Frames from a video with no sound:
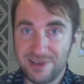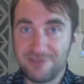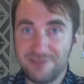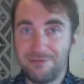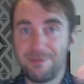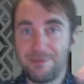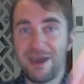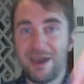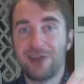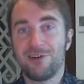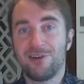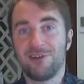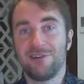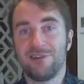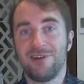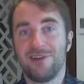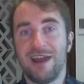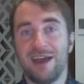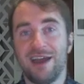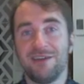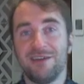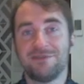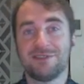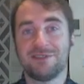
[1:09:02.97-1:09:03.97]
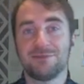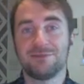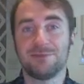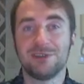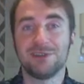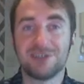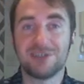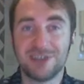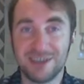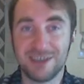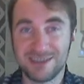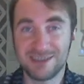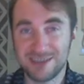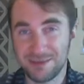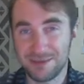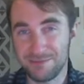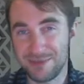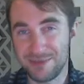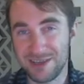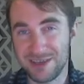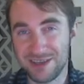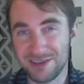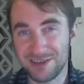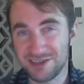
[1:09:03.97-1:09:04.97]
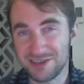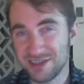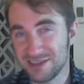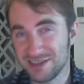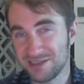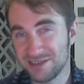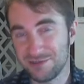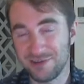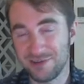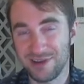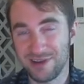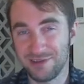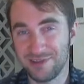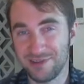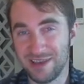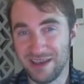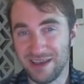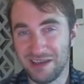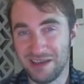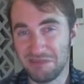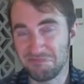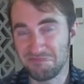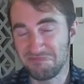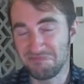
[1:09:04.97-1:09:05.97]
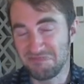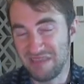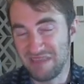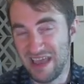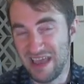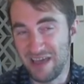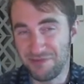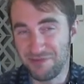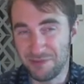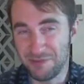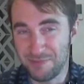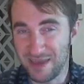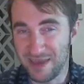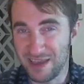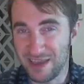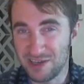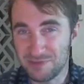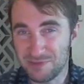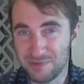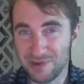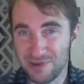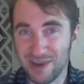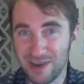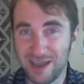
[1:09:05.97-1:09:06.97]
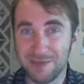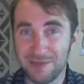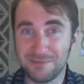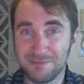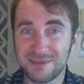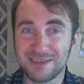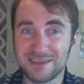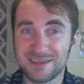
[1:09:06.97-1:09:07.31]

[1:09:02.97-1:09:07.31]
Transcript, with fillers: paragraphs, which ends up being just around a half a page perhaps,